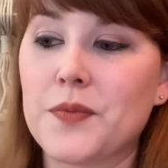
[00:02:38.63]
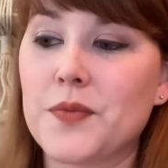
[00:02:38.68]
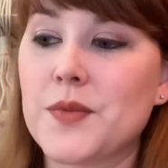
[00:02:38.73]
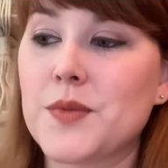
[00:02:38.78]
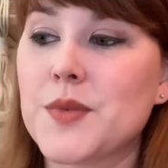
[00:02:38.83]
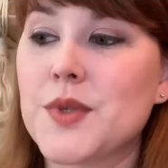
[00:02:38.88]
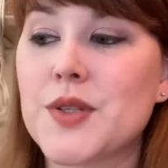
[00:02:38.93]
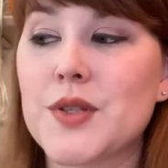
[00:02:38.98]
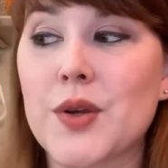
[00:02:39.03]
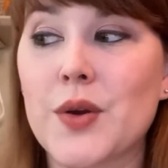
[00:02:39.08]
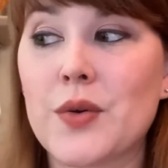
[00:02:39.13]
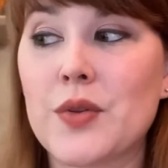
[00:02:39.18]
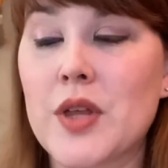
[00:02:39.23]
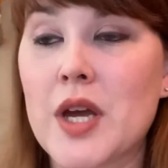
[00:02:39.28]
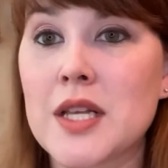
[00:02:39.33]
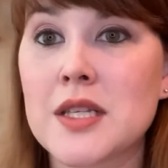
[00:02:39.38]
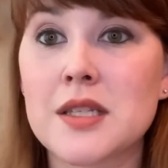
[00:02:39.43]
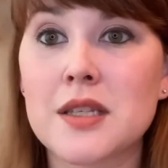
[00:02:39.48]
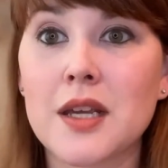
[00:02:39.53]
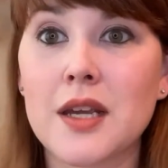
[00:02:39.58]
So
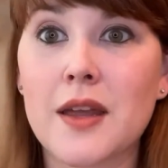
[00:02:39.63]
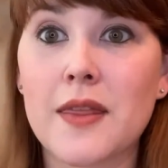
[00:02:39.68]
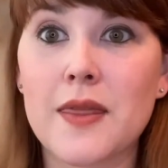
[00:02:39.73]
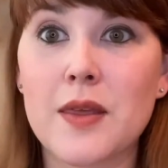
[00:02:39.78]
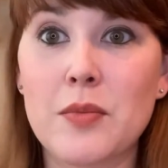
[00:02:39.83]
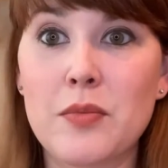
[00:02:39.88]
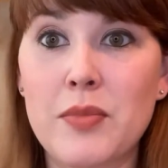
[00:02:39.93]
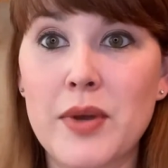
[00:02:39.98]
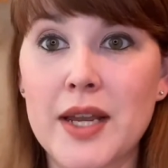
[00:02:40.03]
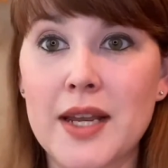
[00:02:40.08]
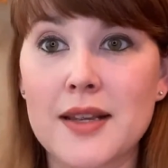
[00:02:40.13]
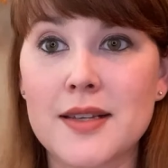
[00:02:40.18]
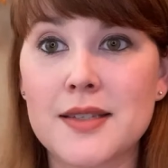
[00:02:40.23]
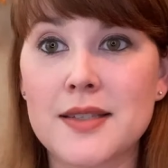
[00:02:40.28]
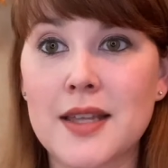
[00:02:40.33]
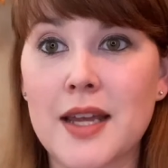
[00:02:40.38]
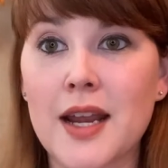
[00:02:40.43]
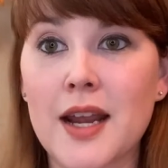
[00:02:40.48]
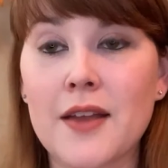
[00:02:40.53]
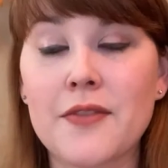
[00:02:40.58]
that's like the biggest
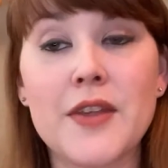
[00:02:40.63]
thing.